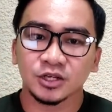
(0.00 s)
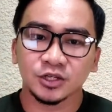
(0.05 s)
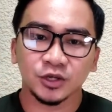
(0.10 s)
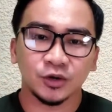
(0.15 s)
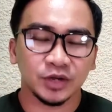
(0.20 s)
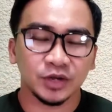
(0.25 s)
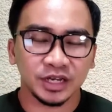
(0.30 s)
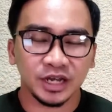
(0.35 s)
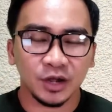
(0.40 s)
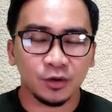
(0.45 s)

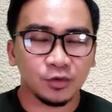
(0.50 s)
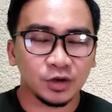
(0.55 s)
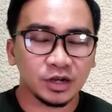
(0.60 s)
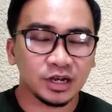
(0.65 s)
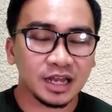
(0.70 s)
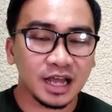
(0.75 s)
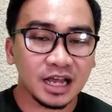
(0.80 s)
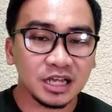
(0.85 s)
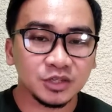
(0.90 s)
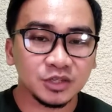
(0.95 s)
So in
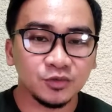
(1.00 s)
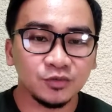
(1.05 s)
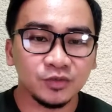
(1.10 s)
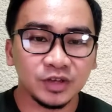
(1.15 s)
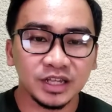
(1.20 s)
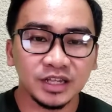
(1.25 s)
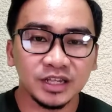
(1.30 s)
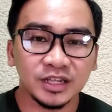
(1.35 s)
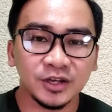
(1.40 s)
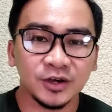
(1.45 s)
our last
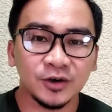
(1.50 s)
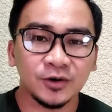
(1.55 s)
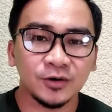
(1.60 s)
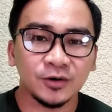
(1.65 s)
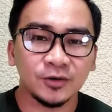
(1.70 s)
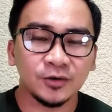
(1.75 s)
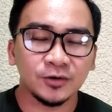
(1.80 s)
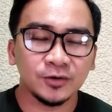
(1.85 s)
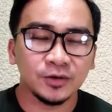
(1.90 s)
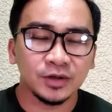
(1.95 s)

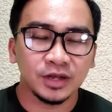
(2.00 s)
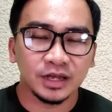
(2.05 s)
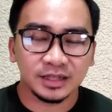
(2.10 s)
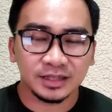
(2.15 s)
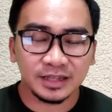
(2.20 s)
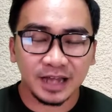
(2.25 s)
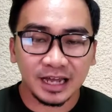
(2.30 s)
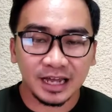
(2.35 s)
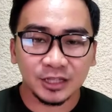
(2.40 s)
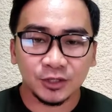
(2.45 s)
video
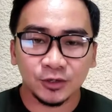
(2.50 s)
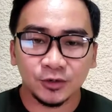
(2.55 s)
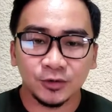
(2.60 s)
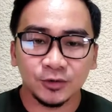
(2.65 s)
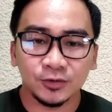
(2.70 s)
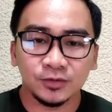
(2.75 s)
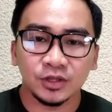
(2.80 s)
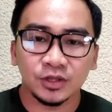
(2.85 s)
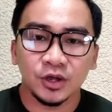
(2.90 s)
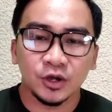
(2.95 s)

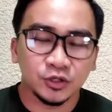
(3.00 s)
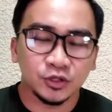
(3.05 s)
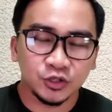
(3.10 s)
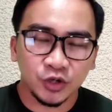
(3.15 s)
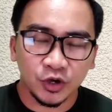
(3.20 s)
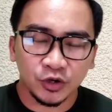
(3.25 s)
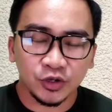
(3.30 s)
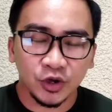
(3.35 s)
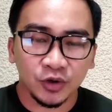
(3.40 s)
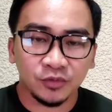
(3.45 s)
titled
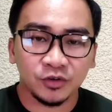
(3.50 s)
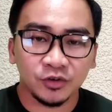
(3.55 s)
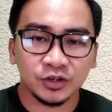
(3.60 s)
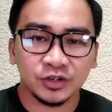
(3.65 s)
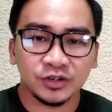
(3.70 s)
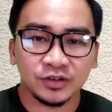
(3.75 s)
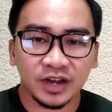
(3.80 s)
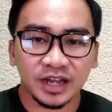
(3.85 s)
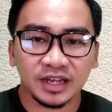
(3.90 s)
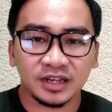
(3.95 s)
Joy
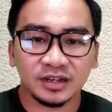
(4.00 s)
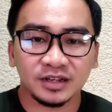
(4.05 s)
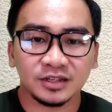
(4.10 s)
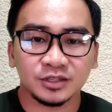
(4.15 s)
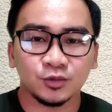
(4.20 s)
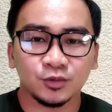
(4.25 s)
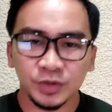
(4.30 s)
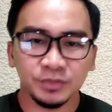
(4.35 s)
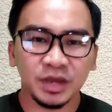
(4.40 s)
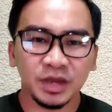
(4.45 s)
Over
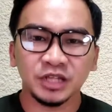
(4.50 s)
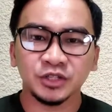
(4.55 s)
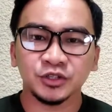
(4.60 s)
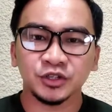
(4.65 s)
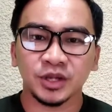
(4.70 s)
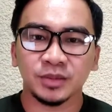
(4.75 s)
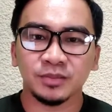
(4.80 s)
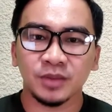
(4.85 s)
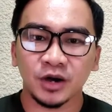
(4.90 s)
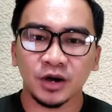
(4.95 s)
Trial, we
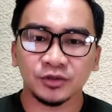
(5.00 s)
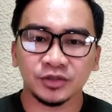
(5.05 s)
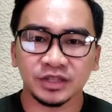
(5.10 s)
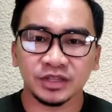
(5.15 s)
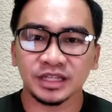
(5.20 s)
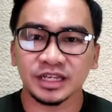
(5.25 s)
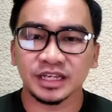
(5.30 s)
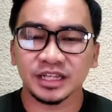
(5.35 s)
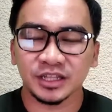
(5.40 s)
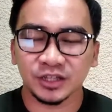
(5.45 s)
mentioned
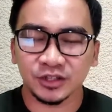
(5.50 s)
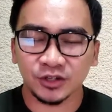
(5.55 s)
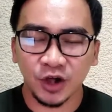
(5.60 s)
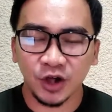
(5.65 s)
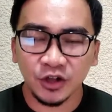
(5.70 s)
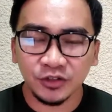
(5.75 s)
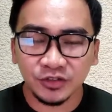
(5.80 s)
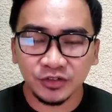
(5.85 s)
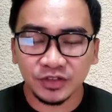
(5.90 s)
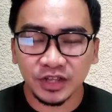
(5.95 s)
about the
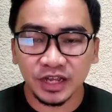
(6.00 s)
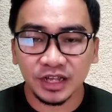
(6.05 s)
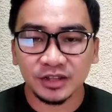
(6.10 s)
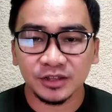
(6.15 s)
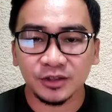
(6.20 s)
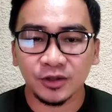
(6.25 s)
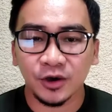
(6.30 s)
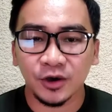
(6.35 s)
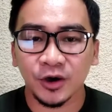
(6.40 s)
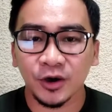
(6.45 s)

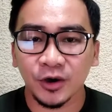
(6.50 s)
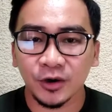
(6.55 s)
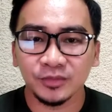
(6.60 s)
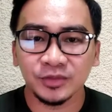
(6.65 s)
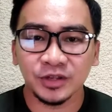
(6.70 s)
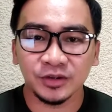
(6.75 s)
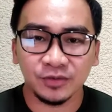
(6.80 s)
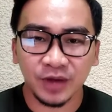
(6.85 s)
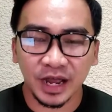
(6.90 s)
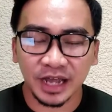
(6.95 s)
content
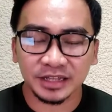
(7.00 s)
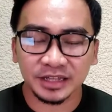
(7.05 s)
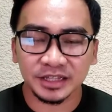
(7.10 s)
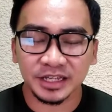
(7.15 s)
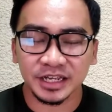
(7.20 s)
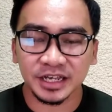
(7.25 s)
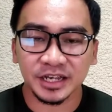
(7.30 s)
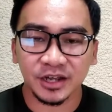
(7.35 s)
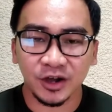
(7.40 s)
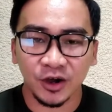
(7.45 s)
of the
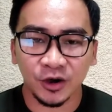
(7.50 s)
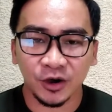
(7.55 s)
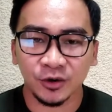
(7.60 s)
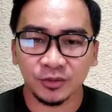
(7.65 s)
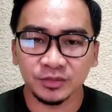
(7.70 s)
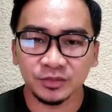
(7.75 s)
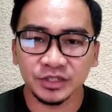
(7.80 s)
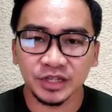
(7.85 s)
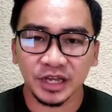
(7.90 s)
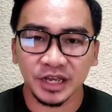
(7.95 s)
writing
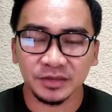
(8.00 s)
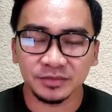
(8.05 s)
of